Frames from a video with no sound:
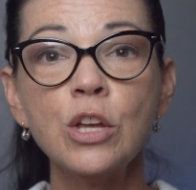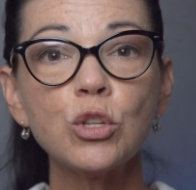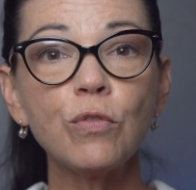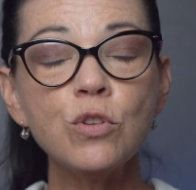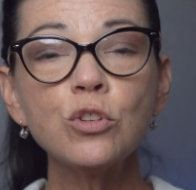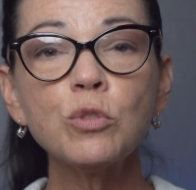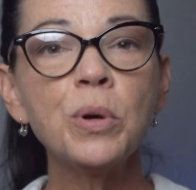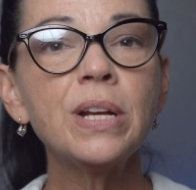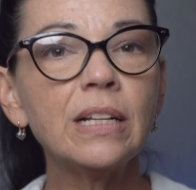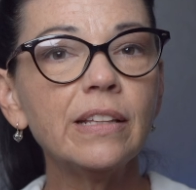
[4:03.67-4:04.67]
So if you just
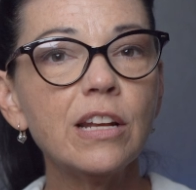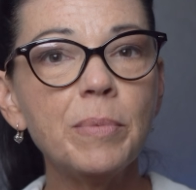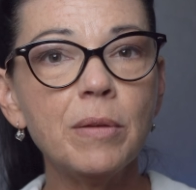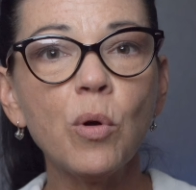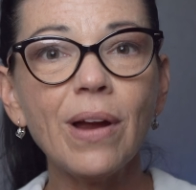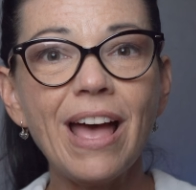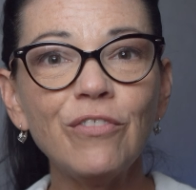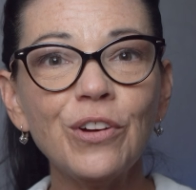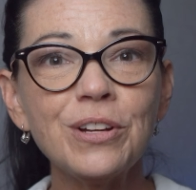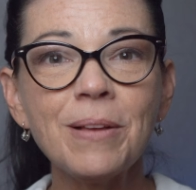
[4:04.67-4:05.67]
put in a little bit more
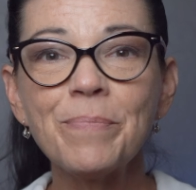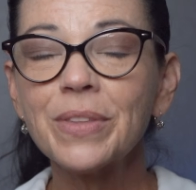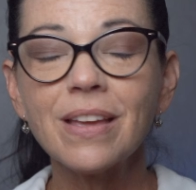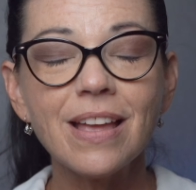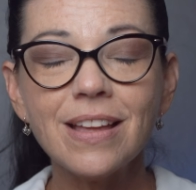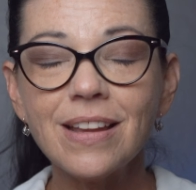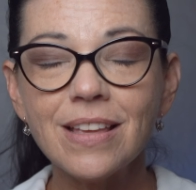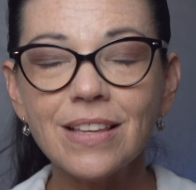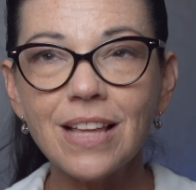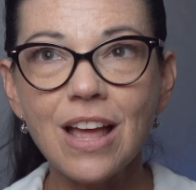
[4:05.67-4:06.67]
effort, it
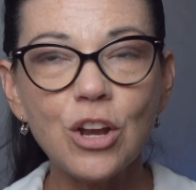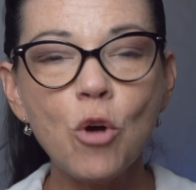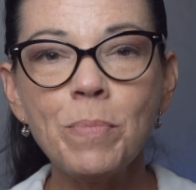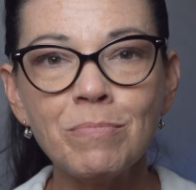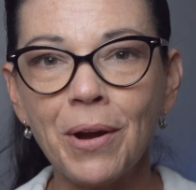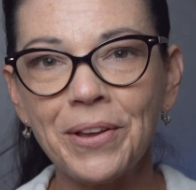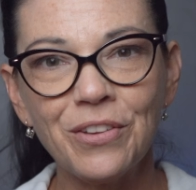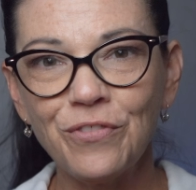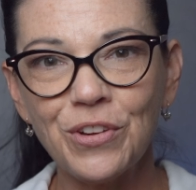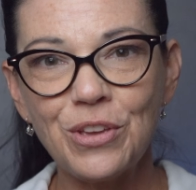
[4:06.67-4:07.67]
is an open
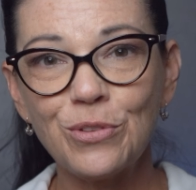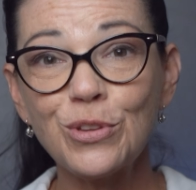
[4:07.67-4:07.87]
market for you.